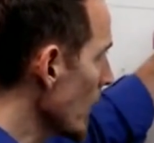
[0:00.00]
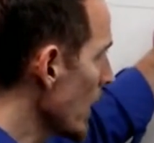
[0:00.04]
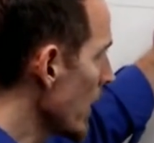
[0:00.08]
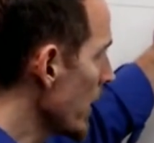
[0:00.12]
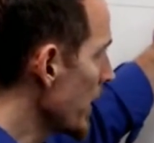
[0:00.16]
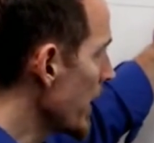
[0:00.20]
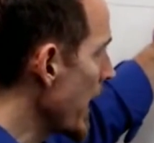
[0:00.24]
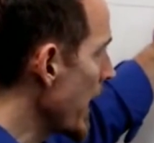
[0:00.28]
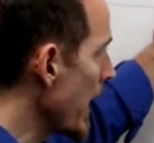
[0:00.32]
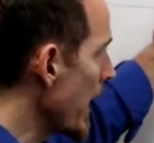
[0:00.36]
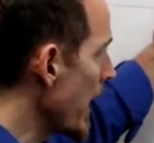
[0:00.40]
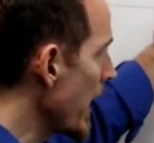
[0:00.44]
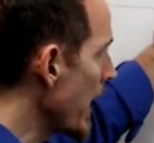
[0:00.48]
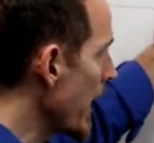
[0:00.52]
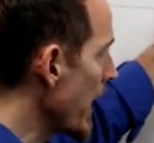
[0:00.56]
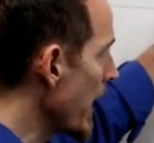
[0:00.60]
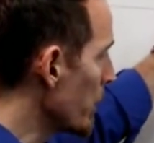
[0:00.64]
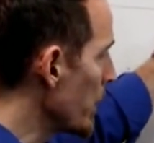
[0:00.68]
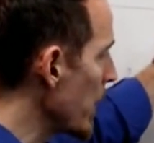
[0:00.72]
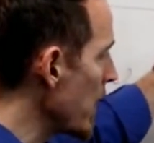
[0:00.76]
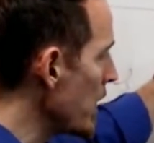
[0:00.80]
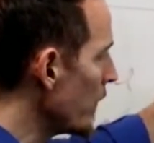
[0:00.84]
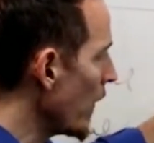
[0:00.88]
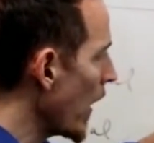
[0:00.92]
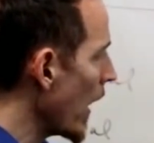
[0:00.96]
again, your
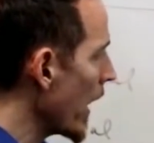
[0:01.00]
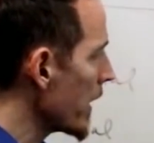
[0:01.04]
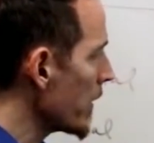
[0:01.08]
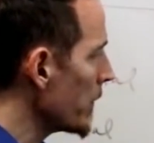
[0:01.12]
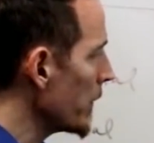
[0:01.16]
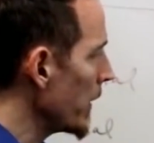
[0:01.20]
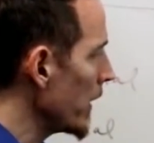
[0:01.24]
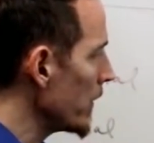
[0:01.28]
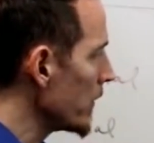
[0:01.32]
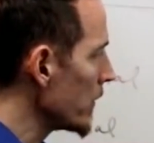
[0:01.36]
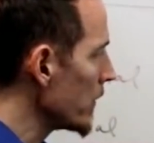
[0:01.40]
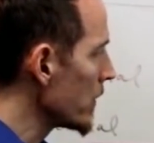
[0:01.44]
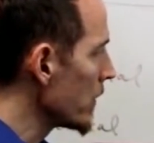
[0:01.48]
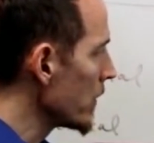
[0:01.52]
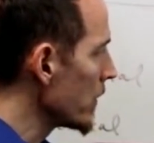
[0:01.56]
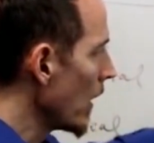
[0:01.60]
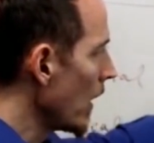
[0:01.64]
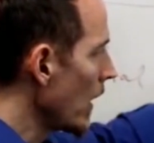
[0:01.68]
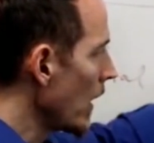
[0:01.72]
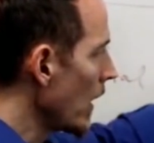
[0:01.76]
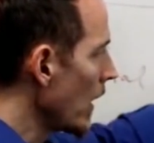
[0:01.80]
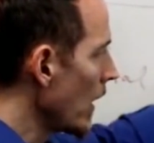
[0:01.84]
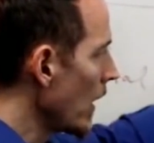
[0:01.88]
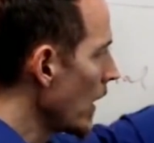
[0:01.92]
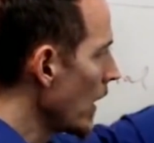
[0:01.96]
B vitamins
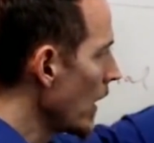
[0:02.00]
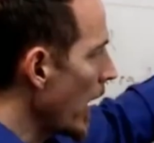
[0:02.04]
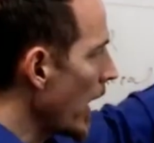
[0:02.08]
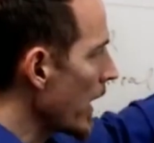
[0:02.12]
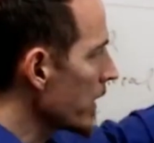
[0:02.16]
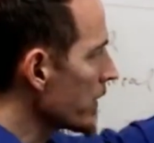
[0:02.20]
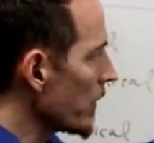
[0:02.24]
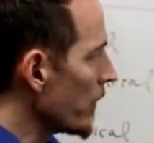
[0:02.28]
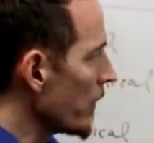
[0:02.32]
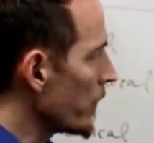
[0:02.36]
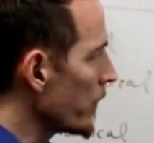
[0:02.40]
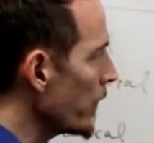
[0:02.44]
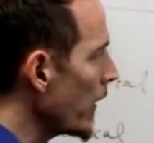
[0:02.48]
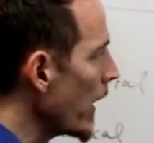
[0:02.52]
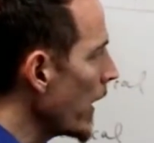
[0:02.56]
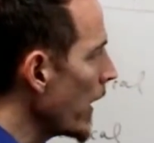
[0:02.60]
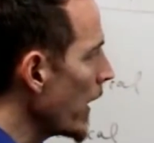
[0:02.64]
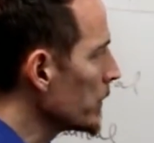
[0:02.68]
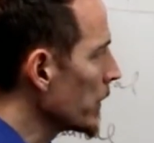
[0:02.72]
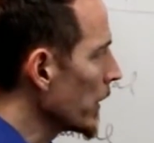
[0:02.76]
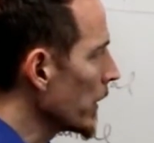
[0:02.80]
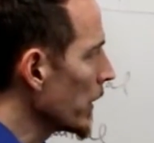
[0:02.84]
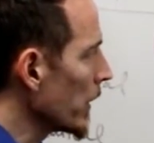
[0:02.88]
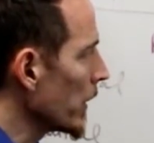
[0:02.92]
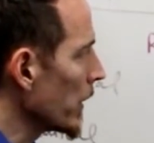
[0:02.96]
as a
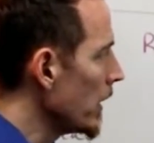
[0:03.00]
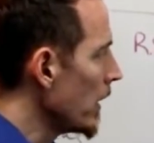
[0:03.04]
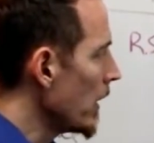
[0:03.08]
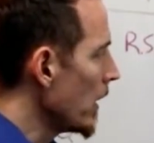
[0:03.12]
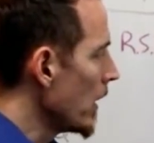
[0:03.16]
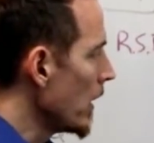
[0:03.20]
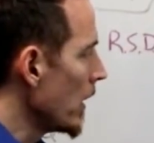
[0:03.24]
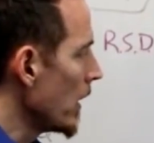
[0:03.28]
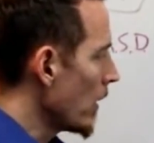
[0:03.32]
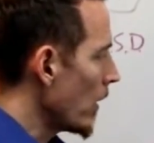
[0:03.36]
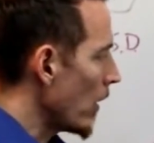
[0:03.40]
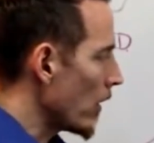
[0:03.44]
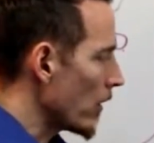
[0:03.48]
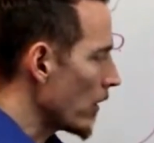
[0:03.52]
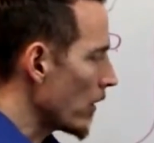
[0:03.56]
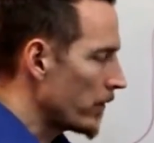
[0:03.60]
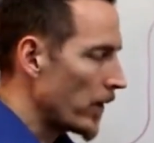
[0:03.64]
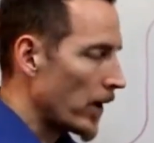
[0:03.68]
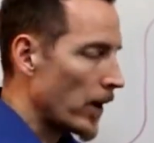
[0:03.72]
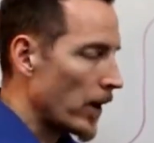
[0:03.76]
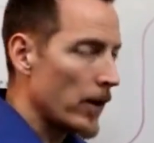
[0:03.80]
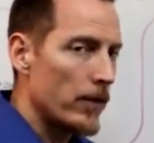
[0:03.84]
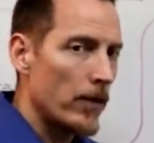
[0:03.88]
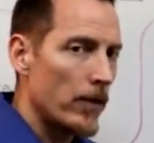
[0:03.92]
family are very,